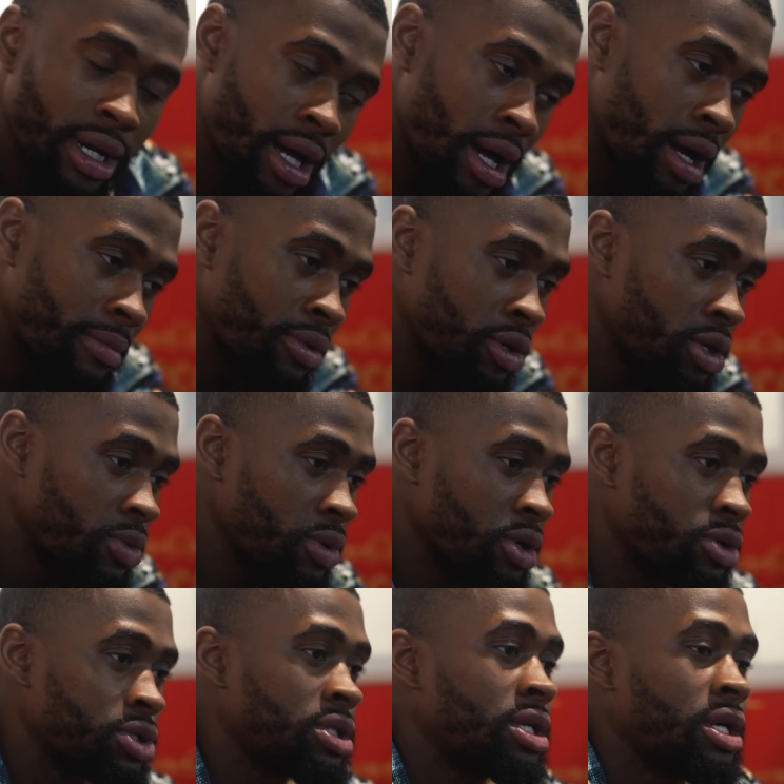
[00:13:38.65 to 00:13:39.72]
But nah, bro, the
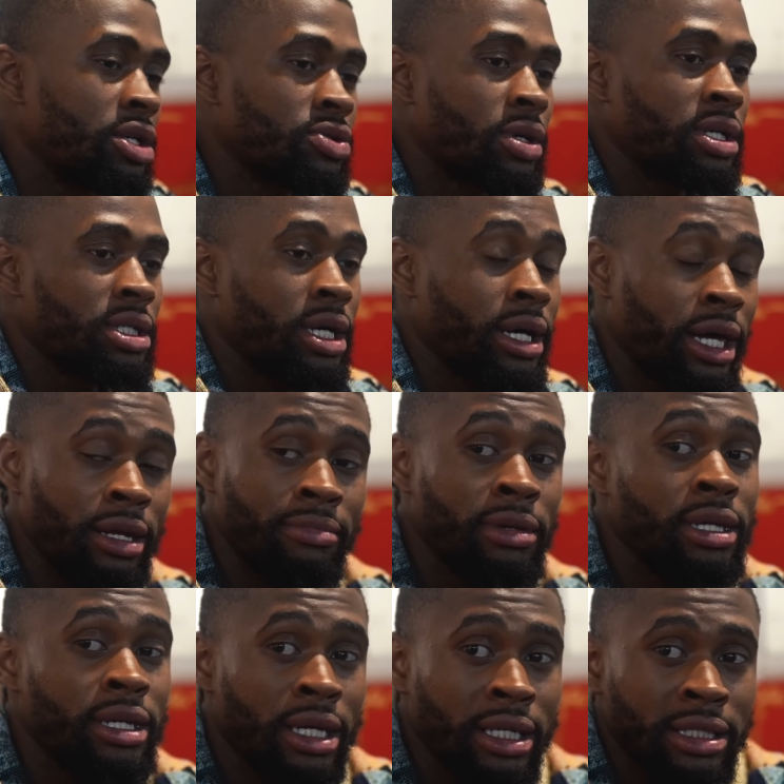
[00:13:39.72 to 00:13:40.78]
real shit. That's why I say I gotta
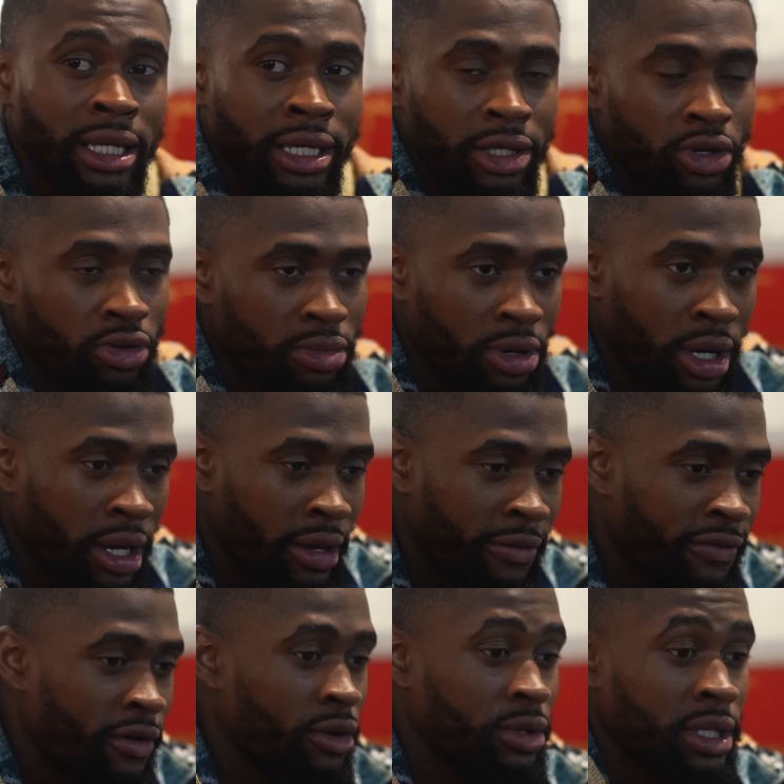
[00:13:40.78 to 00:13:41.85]
meet niggas like you, bro. I
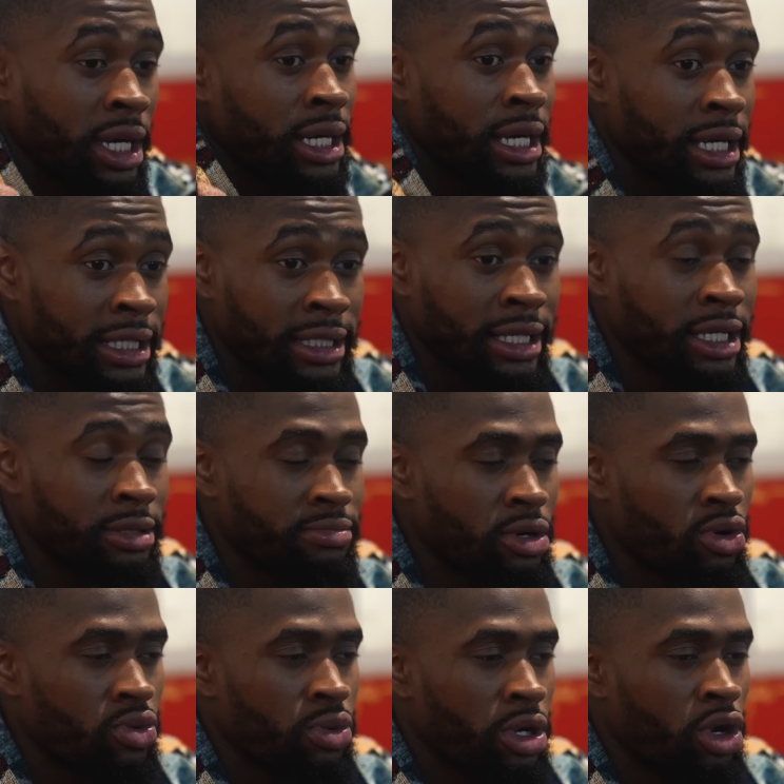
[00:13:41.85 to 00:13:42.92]
ain't with that nigga since, bro.
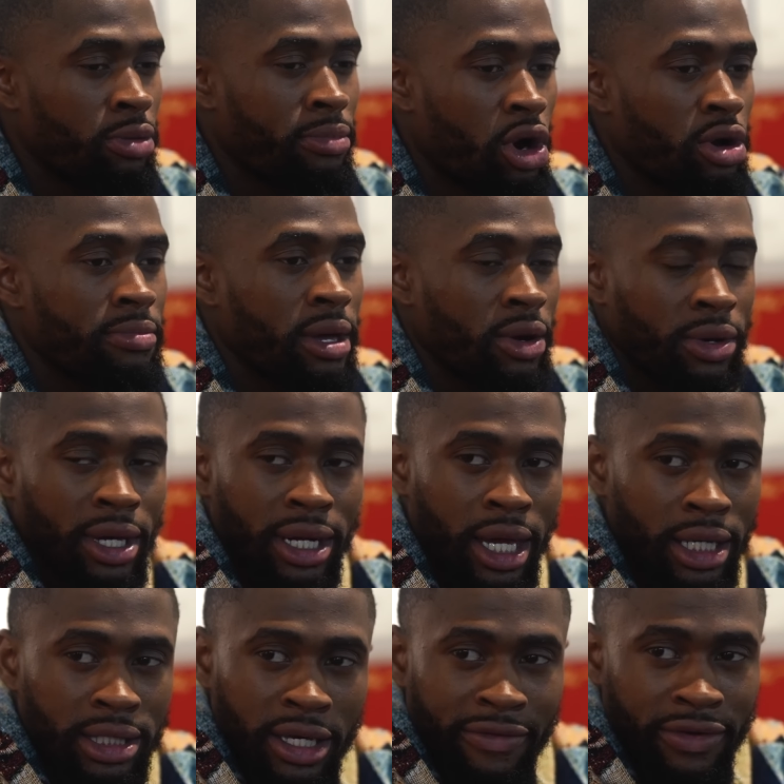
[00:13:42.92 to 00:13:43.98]
Real barbarian
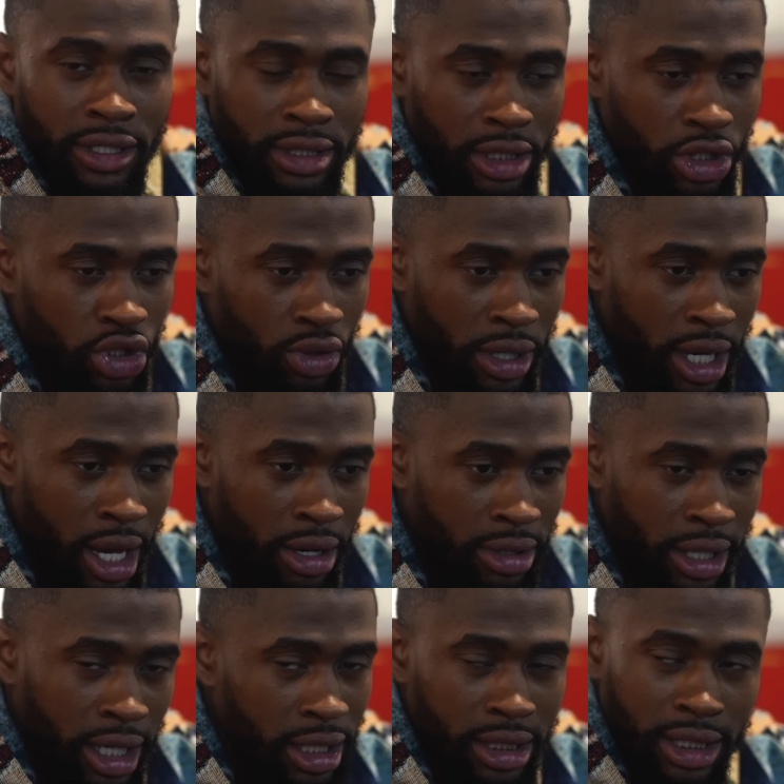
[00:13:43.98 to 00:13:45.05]
activities is straight
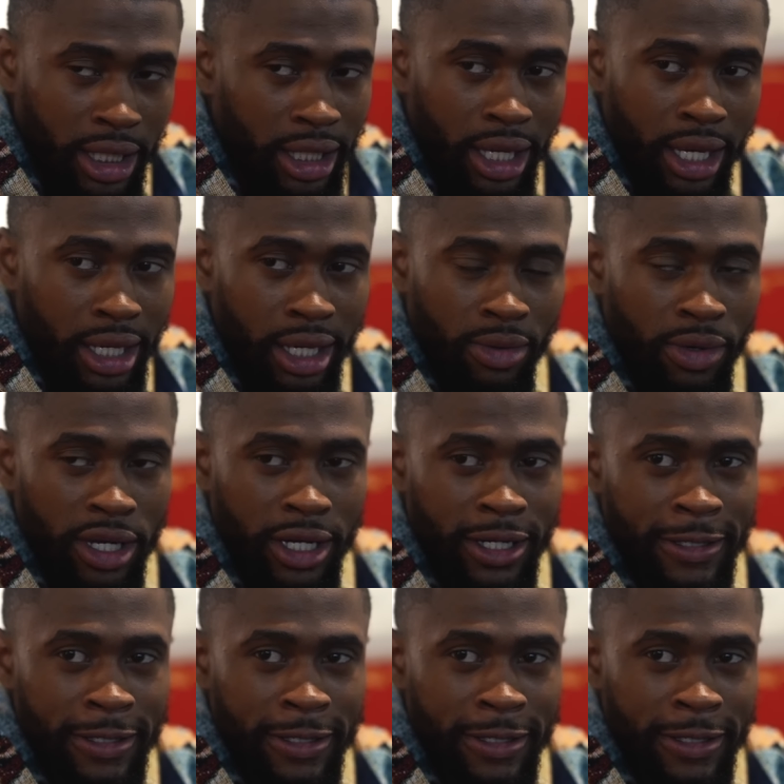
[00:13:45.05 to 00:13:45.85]
outlandish. I can't get with it.